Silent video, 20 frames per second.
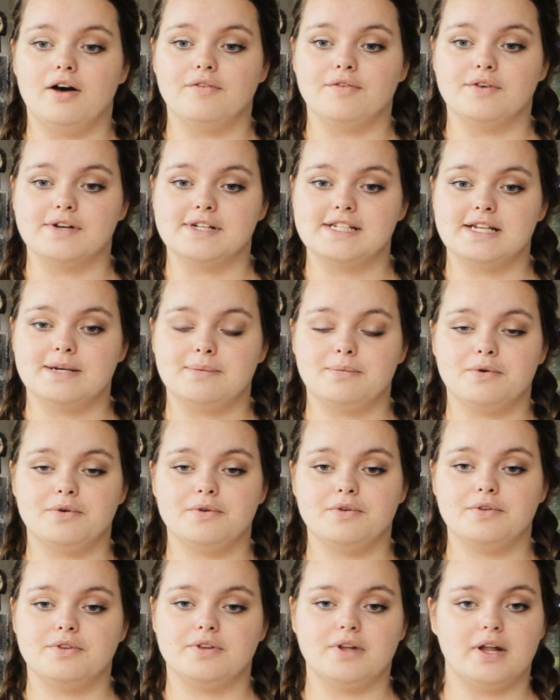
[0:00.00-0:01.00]
For
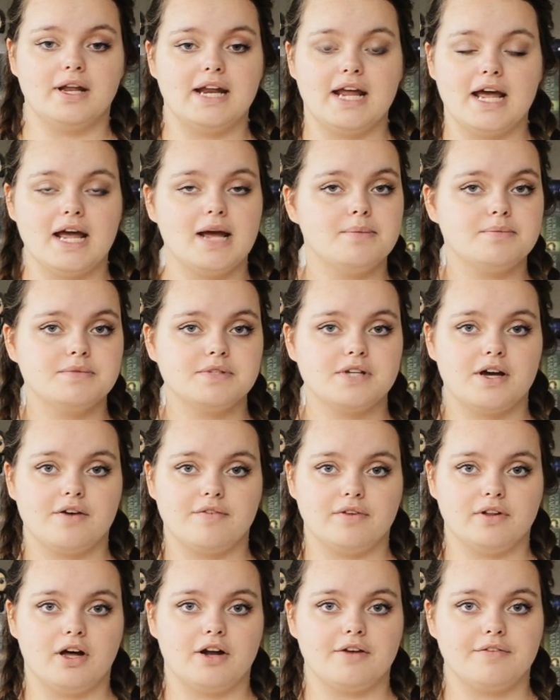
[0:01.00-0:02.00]
example, the names
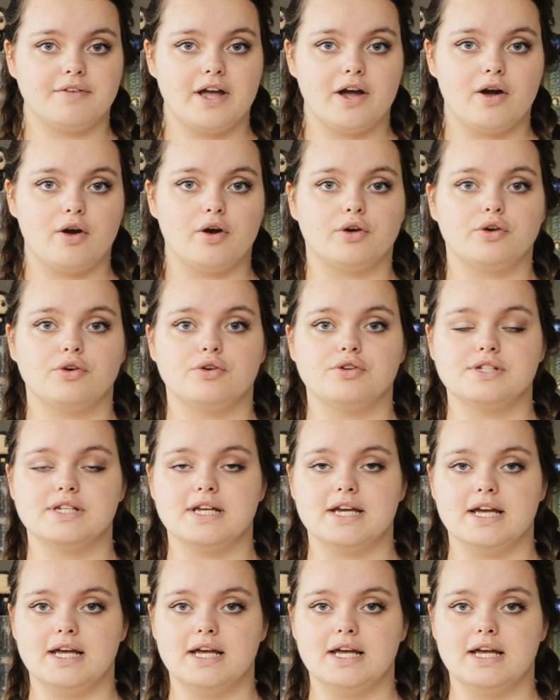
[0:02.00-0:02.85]
of a lot of characters